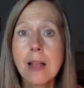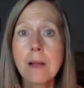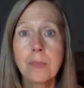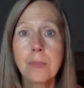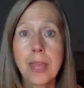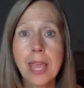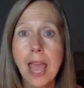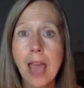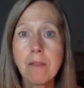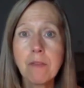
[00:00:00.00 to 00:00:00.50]

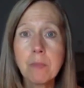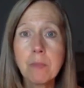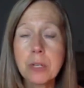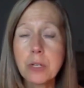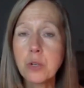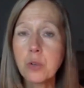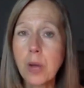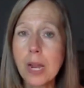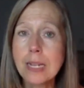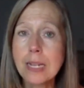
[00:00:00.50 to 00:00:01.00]
They haven't been
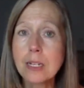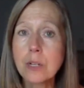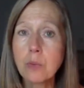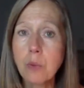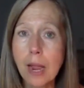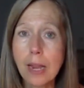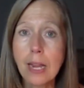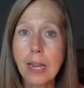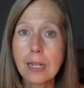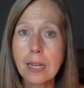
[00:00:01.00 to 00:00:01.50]
trained to
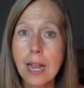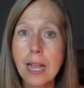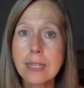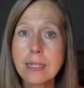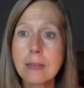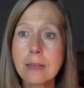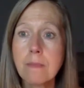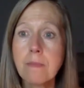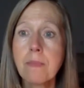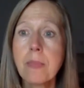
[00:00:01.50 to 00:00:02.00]
recognize
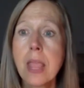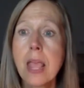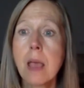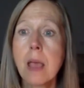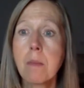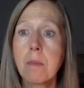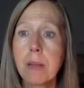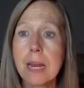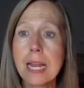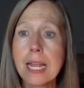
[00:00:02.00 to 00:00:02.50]
them.
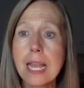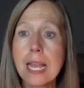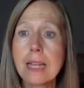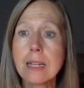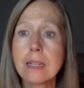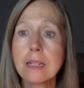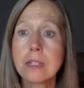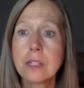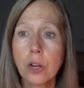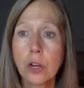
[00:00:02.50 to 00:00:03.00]
But
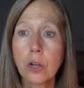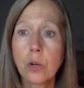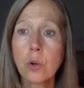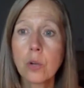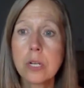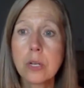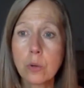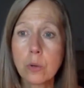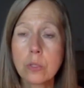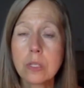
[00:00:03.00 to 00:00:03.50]
again,
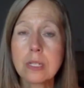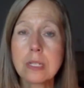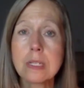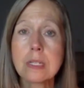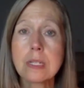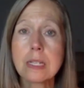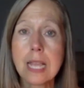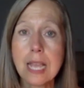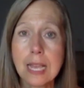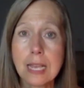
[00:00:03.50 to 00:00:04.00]
sarcoidosis
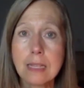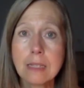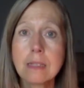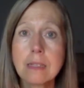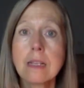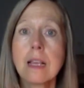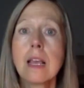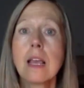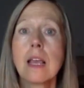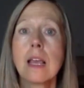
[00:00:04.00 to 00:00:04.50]
is
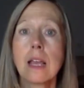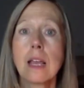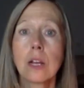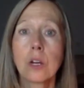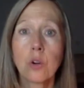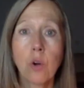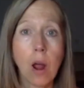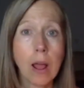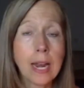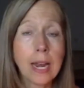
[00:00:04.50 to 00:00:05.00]

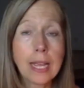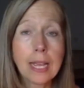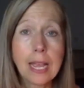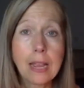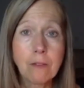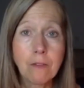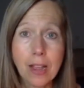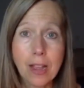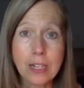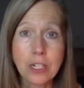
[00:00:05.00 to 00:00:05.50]
chronic
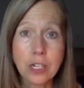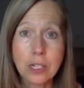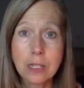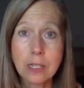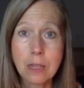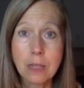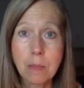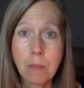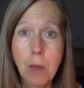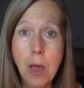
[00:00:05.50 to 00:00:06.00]
infections in
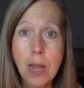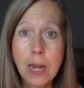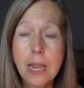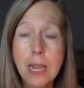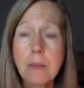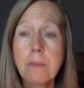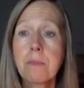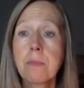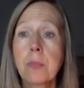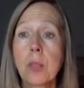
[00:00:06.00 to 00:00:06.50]
the body
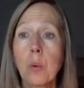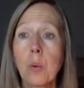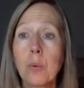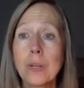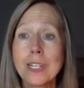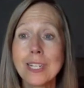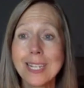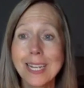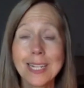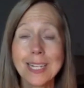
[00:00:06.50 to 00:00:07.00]

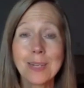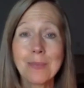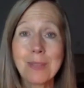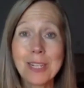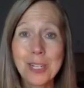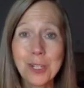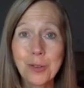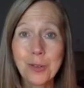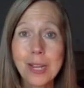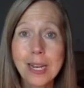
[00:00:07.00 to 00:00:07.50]
which need to be
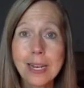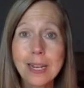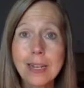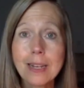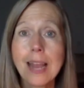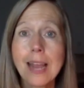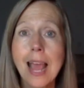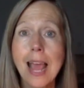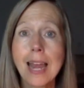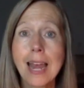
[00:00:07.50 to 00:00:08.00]
treated,
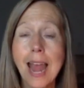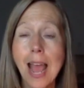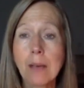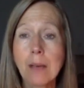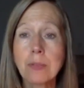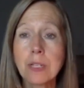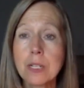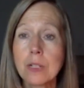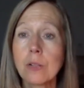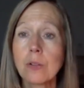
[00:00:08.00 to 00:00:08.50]
and
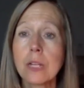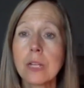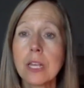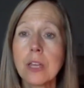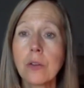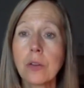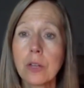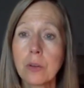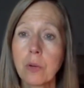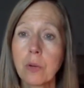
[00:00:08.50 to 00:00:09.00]
absolutely you
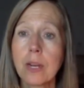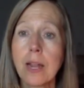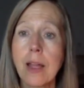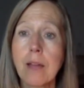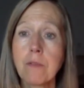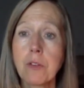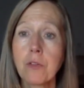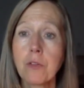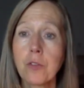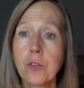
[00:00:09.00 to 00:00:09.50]
can
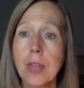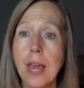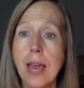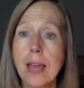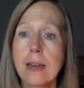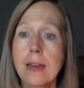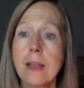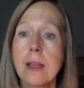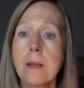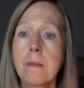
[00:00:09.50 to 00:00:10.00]
recover for that.
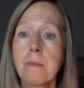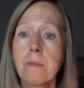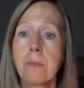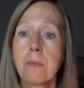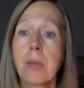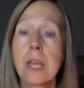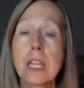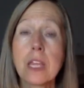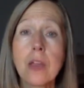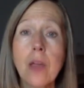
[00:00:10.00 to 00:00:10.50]

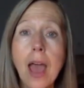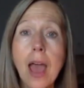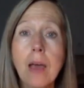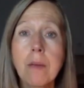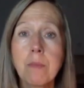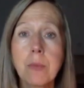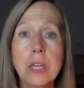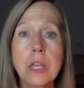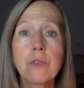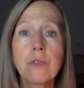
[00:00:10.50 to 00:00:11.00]
But
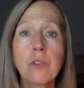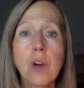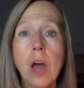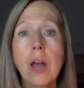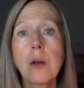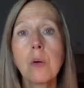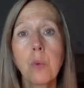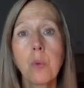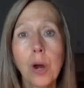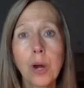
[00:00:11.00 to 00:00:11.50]
you've got to
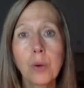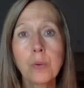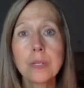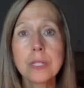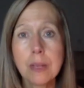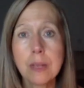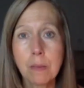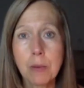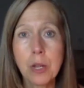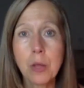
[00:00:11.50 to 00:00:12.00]
work with
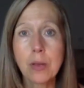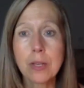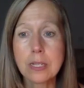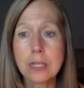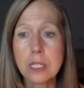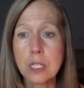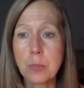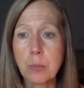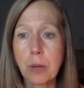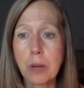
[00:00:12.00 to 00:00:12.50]
somebody who has
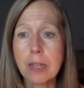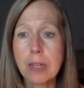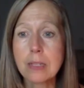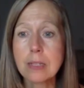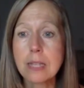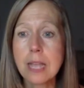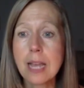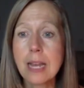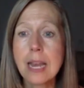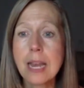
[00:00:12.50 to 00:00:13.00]
experience.
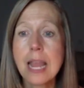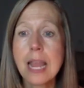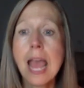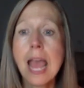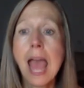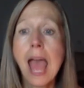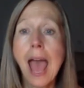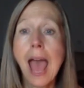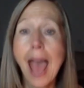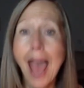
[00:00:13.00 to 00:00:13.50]
And
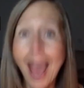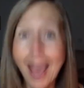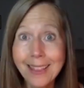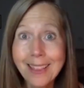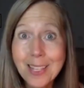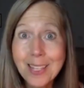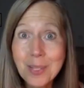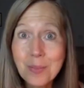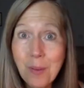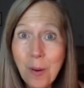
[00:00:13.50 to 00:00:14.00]
at
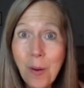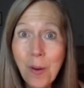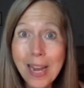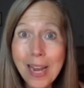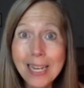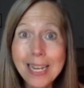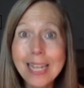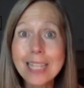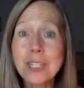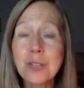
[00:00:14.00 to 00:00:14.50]
this
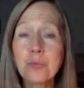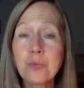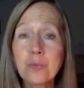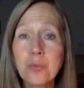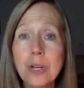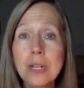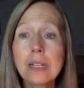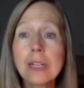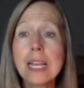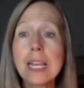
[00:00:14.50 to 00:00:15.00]
point, it's
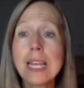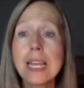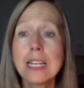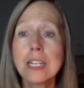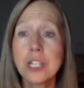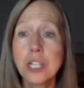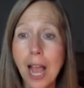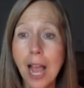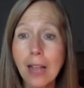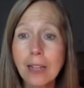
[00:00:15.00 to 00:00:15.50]
really
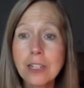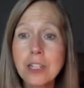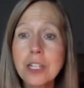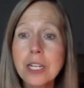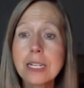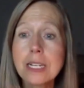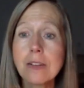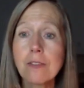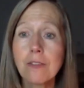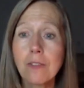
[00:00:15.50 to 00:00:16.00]
challenging
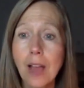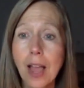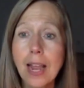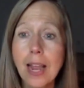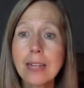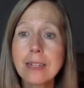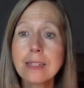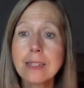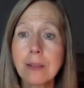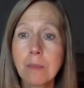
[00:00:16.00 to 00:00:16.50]
to
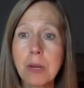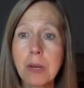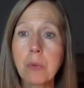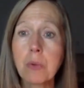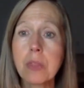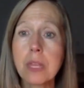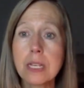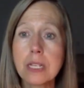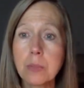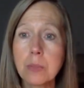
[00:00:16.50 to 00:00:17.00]
find somebody with
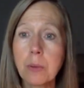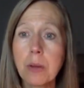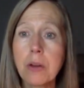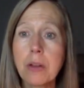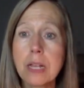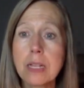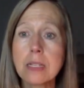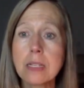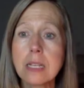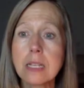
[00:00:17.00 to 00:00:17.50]

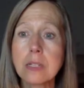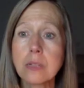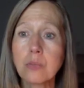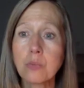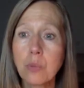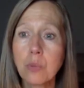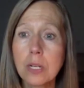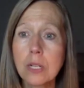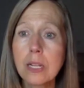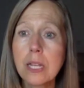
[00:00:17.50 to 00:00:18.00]
experience. It's
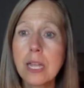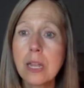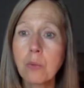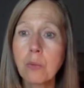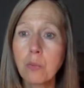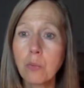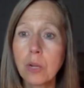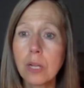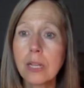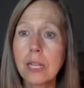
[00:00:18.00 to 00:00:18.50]
really,
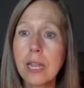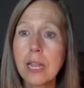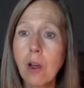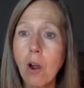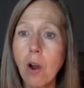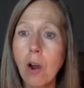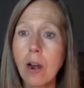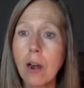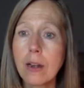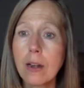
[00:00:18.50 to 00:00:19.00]
really
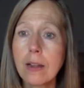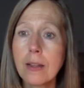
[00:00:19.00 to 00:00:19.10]
hard.